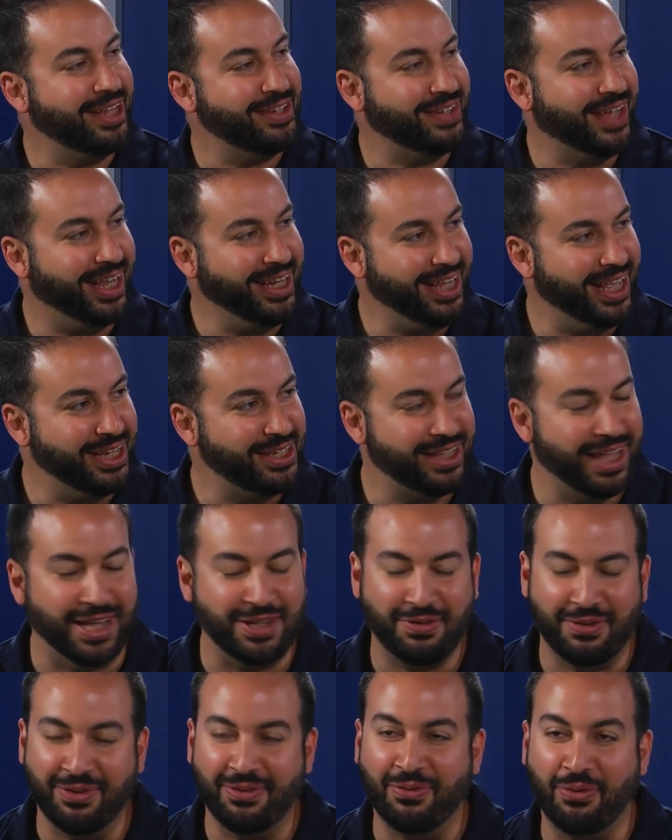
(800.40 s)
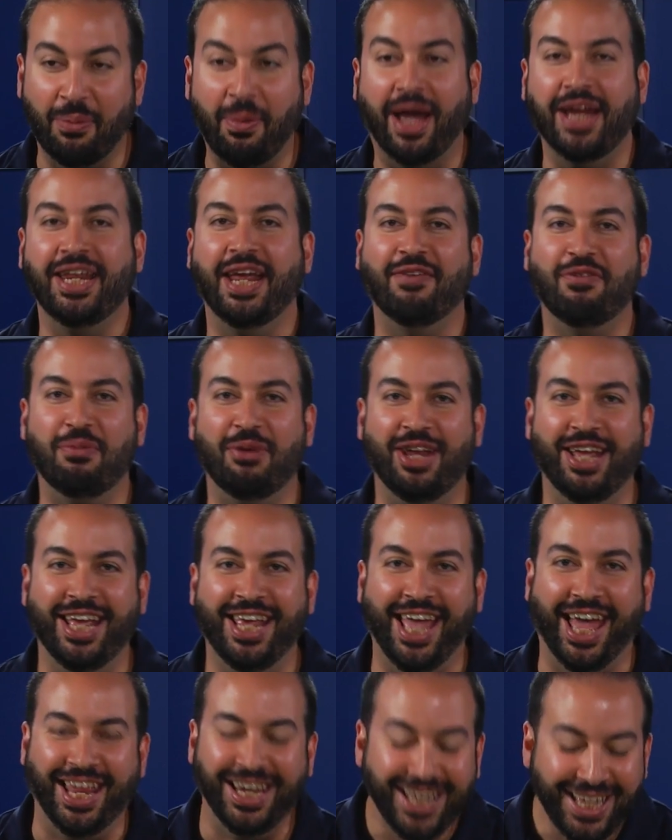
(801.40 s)
night. Yes, thanks for reminding everybody
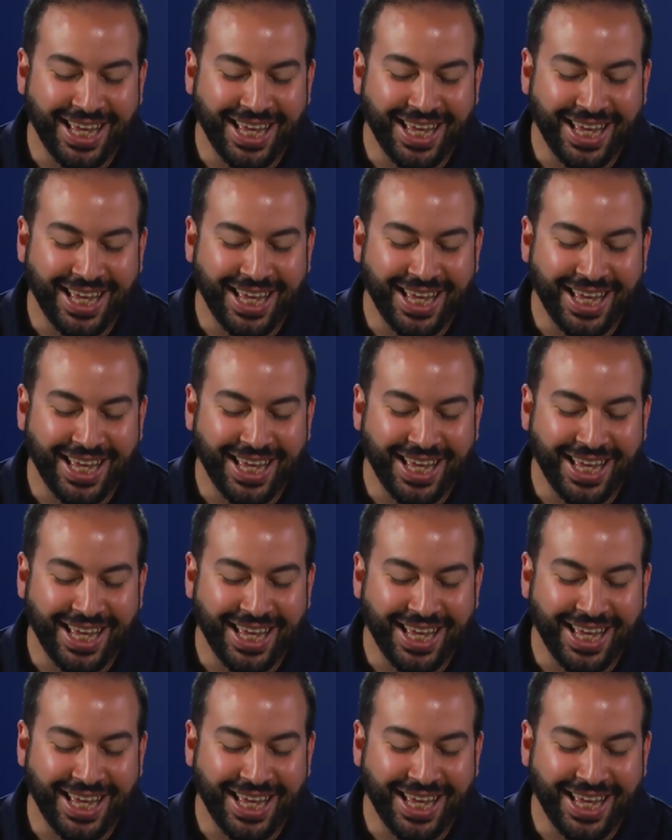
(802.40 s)
again.